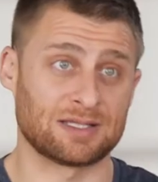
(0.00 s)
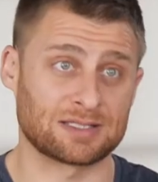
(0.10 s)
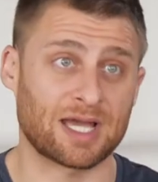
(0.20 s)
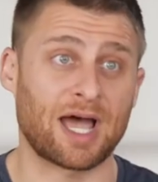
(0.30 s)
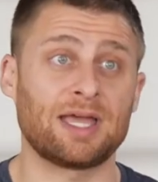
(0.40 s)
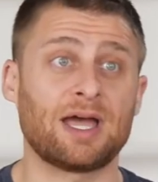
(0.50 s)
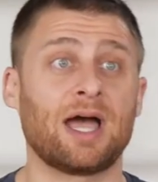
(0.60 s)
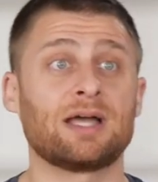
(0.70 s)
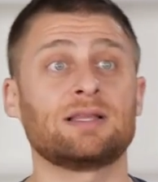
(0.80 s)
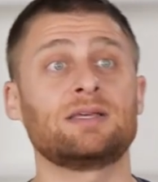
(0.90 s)
the Thai
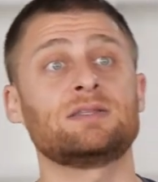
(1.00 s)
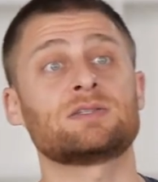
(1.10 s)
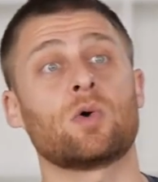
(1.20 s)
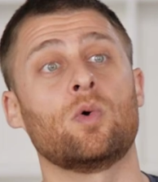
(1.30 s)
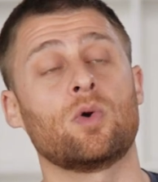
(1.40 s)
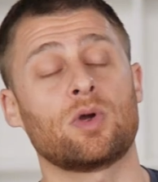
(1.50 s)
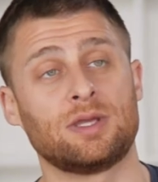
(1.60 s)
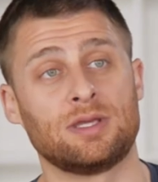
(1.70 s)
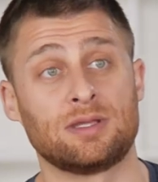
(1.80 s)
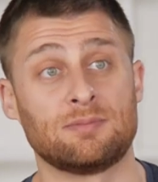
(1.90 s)
Islands or
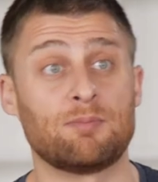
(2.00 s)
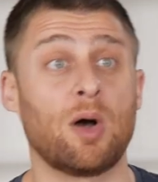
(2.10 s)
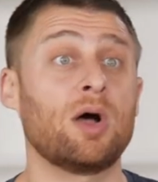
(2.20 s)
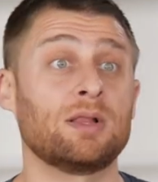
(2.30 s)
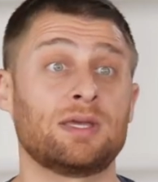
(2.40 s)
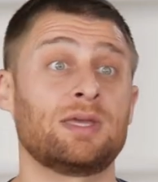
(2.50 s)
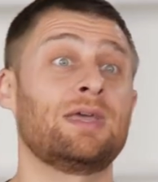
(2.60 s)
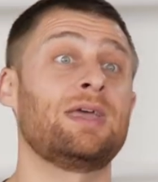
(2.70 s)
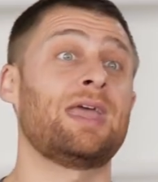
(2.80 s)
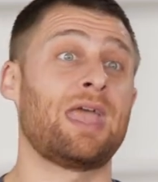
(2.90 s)
in Bali
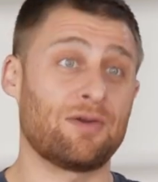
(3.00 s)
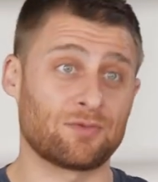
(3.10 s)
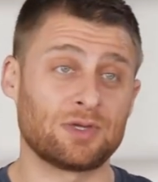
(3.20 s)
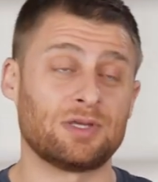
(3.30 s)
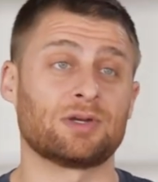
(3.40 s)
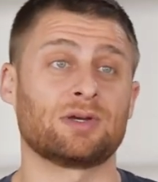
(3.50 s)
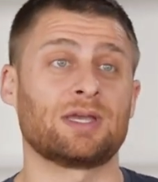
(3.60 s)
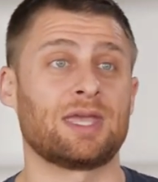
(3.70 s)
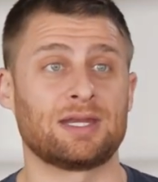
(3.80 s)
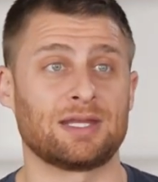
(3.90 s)
every year
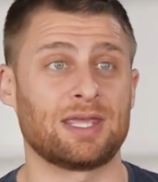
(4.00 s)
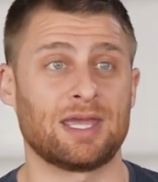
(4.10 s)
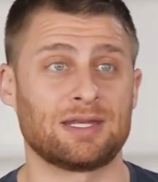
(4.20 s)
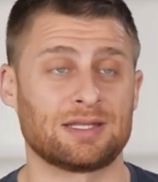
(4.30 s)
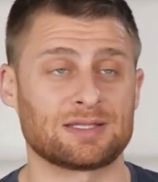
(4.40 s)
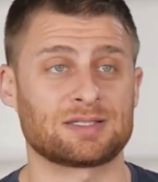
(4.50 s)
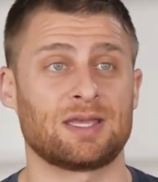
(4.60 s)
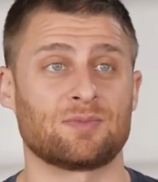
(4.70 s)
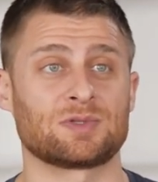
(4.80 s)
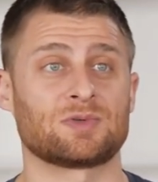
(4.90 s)
again and again at the
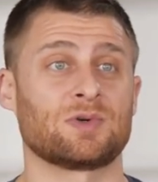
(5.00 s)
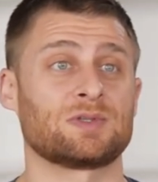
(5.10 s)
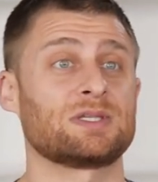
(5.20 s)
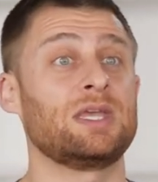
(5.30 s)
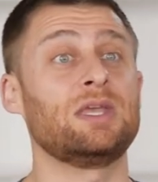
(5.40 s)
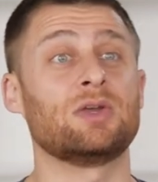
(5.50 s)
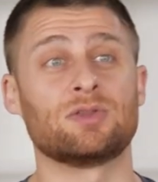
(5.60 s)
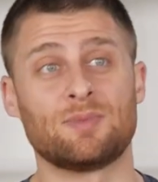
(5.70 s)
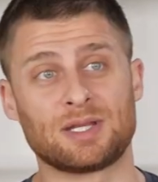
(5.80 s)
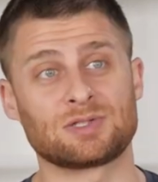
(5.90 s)
same resorts. Here
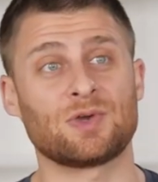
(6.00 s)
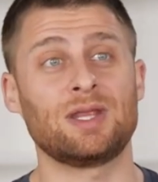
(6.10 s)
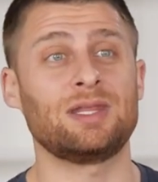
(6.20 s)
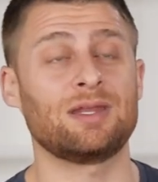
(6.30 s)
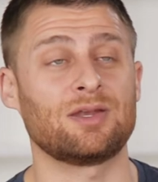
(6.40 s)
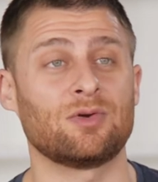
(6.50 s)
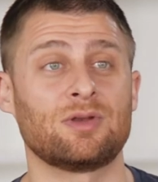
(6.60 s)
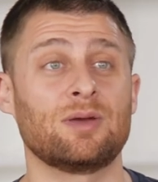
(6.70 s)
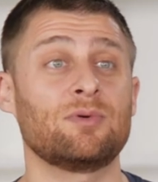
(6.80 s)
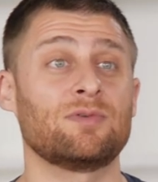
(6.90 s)
in the Mediterranean, I know a
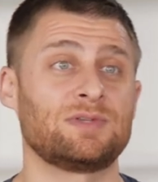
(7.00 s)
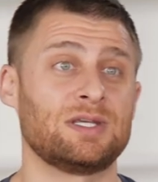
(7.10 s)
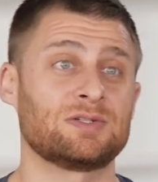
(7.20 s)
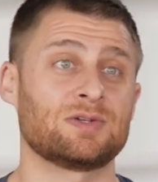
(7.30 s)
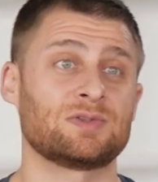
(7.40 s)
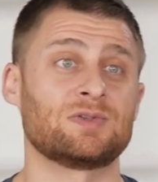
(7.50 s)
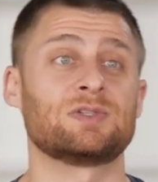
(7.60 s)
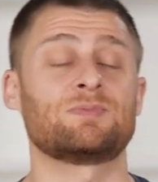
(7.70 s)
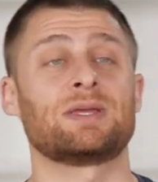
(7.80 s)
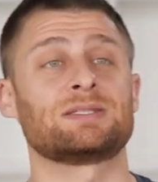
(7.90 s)
number of teachers who
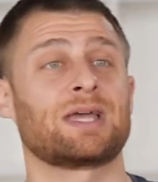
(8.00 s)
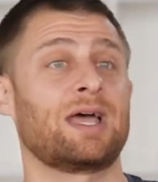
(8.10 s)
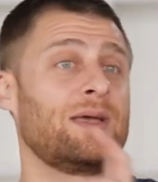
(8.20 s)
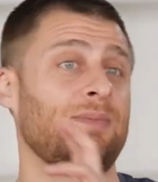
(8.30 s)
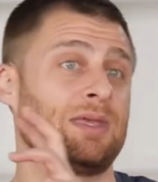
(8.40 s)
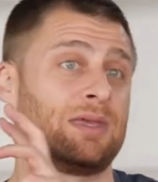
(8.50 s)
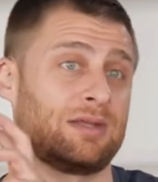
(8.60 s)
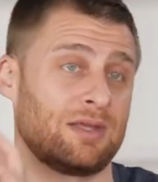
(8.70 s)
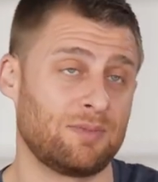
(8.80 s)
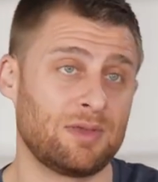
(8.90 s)
spend time
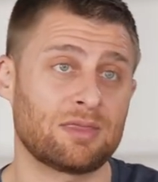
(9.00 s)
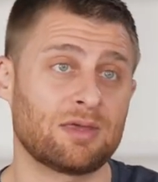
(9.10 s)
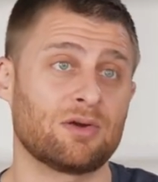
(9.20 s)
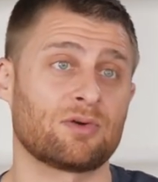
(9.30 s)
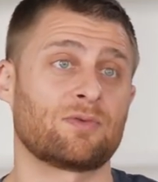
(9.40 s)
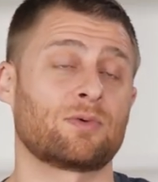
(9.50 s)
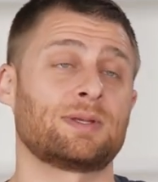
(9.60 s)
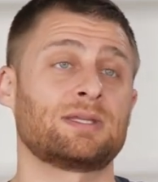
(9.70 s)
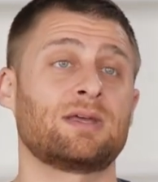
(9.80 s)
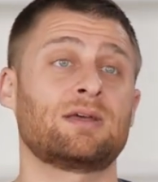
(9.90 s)
in Ibiza or
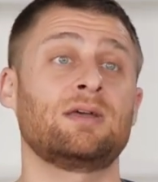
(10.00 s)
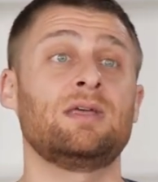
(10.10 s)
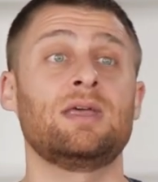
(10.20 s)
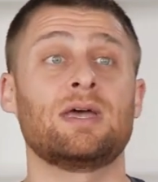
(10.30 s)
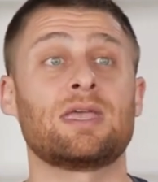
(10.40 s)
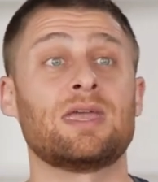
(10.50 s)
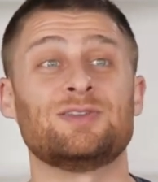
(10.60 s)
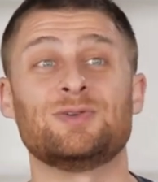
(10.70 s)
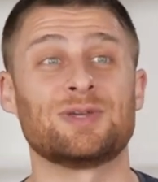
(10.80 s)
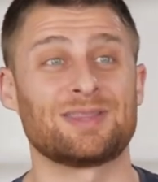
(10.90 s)
Formentera,
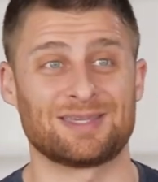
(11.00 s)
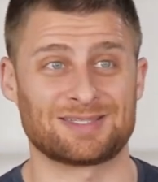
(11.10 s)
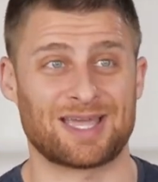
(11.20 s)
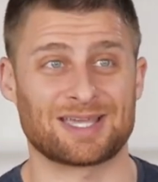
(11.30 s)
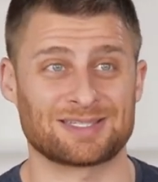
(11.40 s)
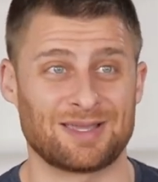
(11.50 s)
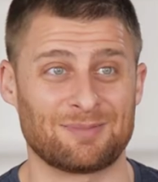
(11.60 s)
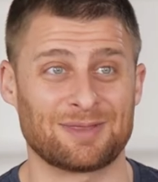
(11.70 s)
again, doing the exact same